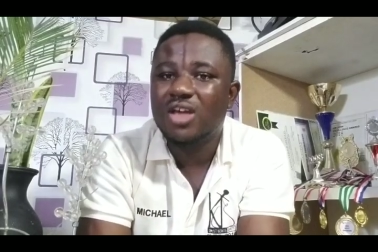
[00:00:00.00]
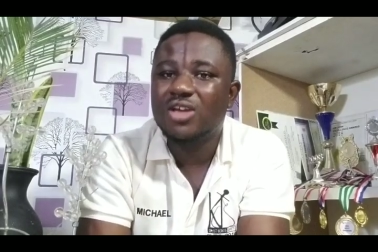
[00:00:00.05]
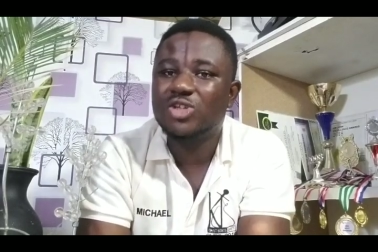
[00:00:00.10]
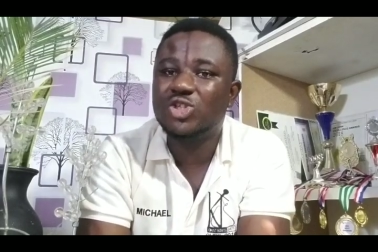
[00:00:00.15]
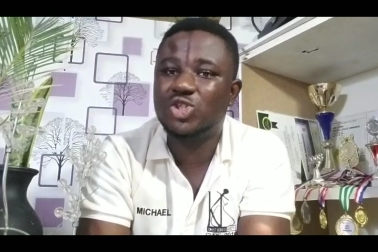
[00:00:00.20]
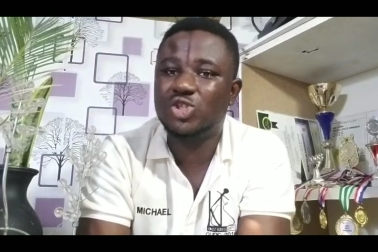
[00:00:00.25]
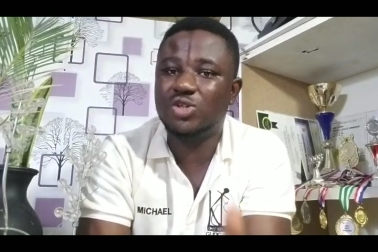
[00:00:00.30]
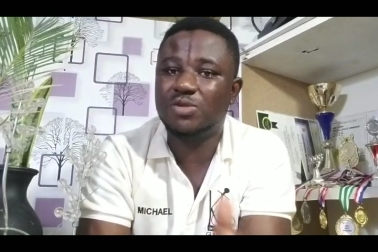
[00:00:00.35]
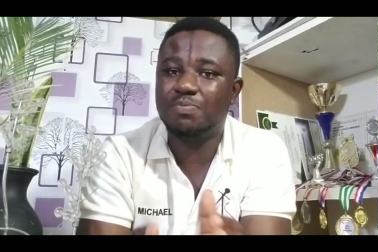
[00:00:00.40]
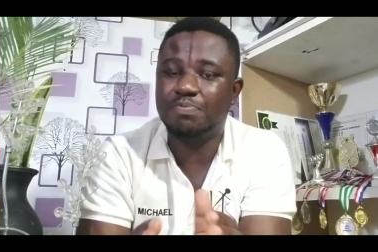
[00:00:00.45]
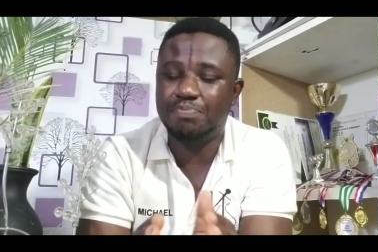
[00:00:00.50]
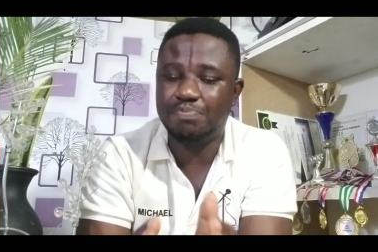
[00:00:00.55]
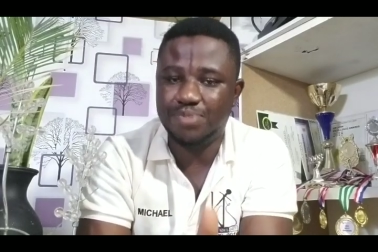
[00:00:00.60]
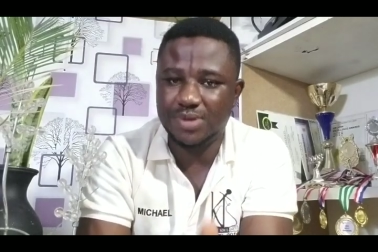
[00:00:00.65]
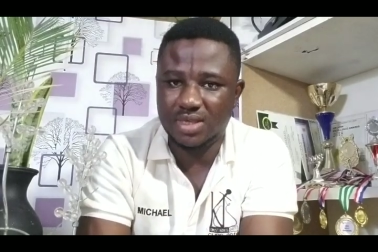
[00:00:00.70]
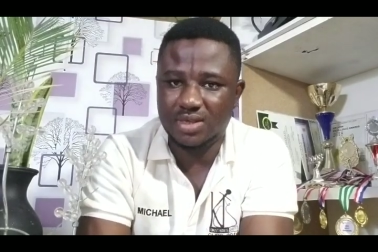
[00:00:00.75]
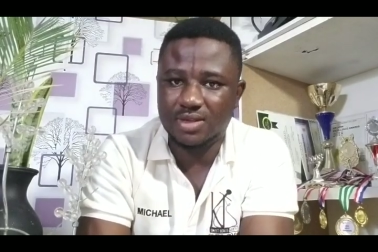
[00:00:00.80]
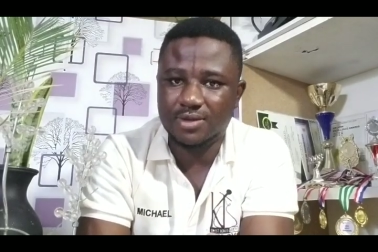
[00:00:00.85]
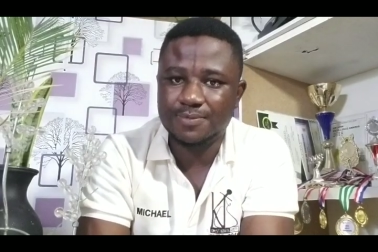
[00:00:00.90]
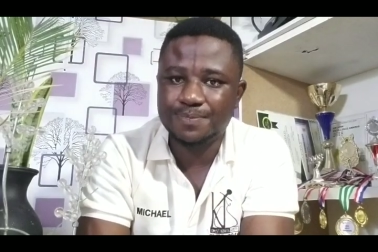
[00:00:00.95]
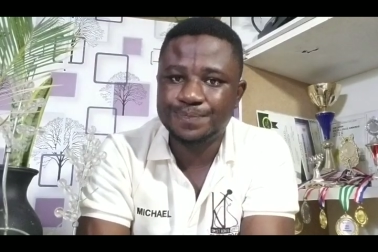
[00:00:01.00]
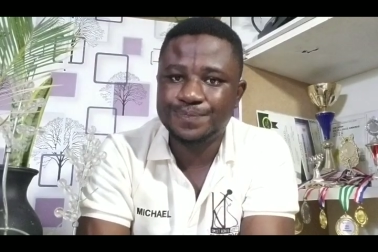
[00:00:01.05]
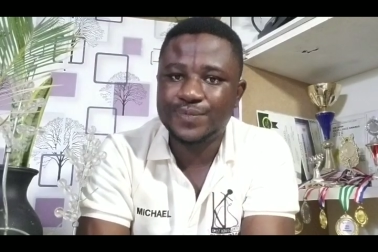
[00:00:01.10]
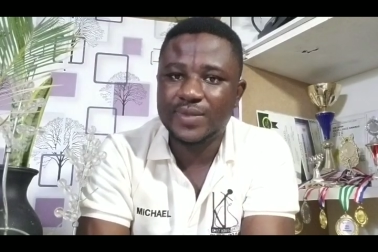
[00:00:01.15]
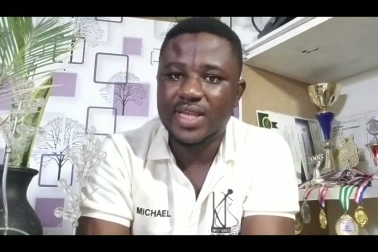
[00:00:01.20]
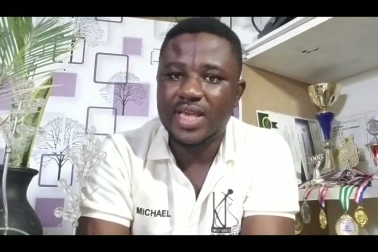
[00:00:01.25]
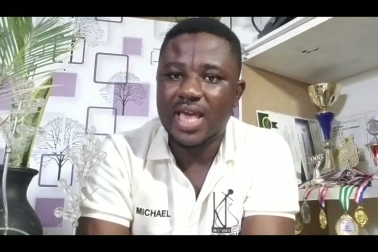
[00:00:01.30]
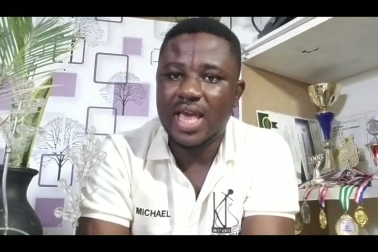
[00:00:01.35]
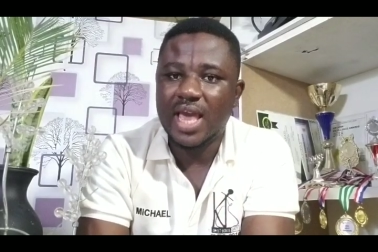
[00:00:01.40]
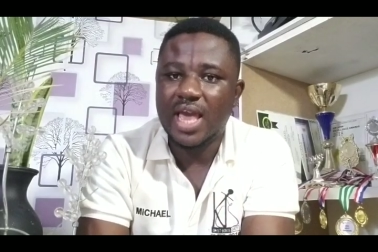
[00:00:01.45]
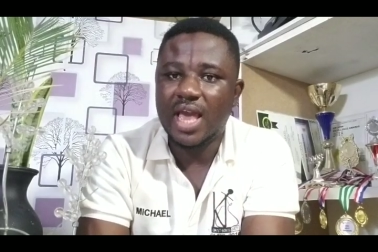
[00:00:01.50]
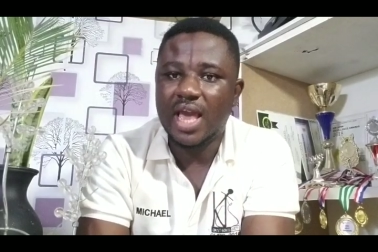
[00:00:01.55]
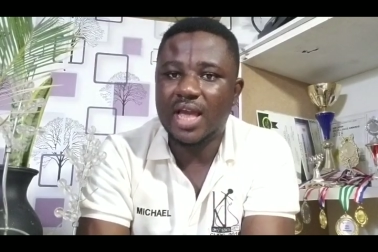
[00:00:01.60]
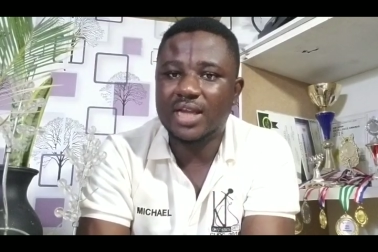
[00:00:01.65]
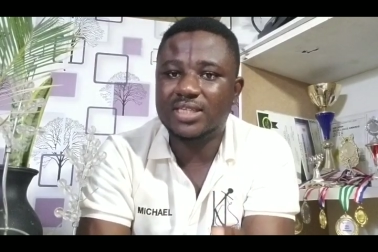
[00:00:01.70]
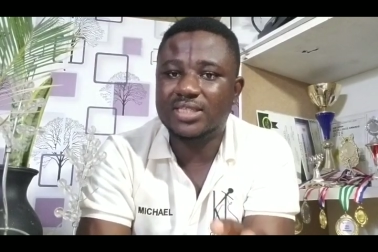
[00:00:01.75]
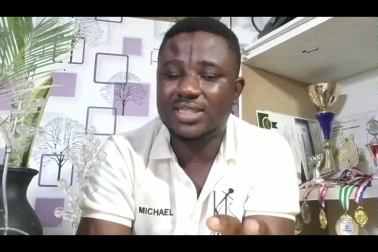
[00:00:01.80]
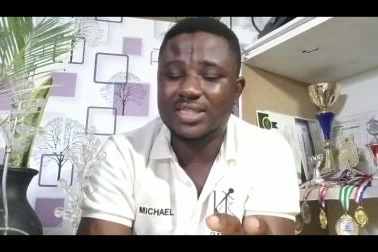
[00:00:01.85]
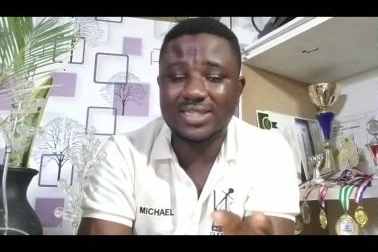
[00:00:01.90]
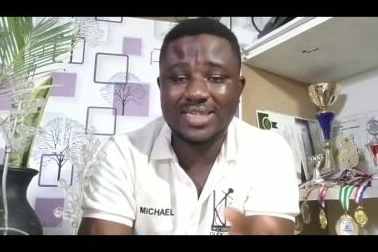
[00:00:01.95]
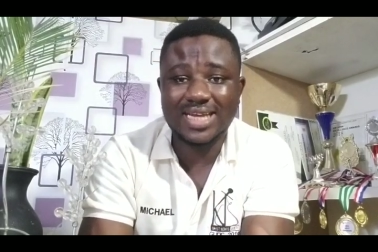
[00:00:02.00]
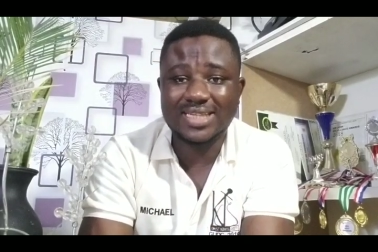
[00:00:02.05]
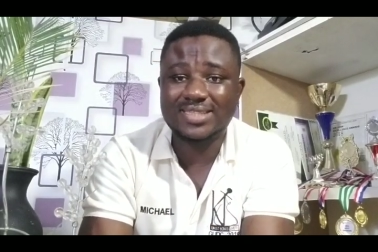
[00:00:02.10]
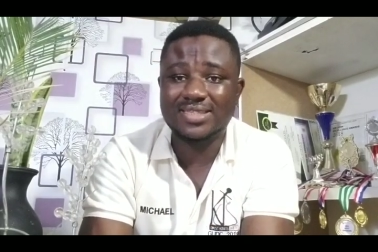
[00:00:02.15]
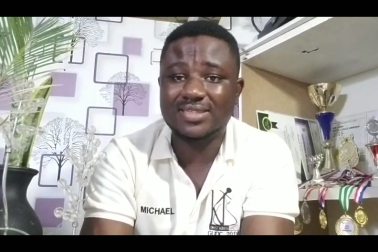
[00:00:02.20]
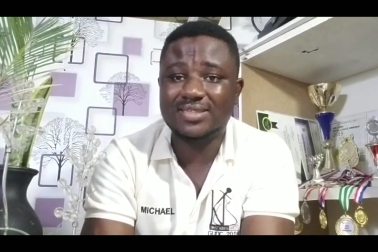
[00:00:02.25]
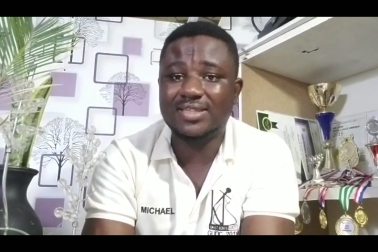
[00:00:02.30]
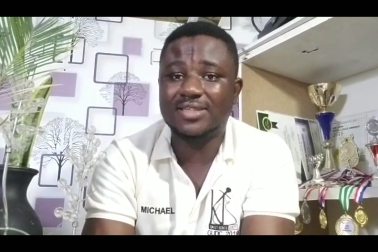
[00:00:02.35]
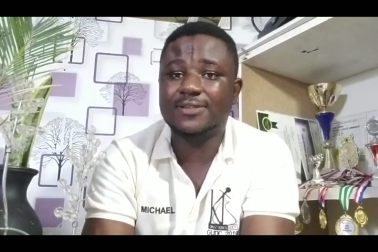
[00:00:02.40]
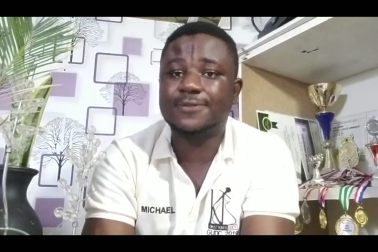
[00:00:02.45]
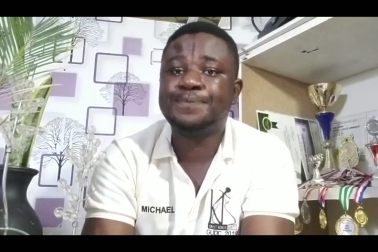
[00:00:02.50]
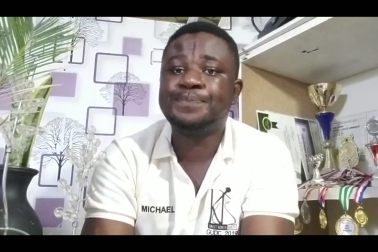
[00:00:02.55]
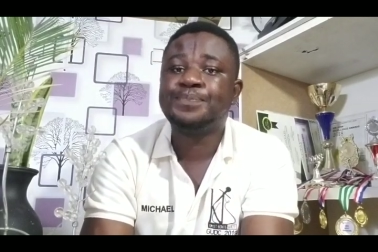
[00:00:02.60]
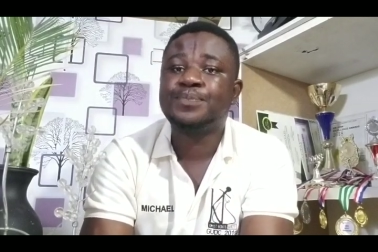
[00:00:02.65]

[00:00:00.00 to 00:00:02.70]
should be. And that is it.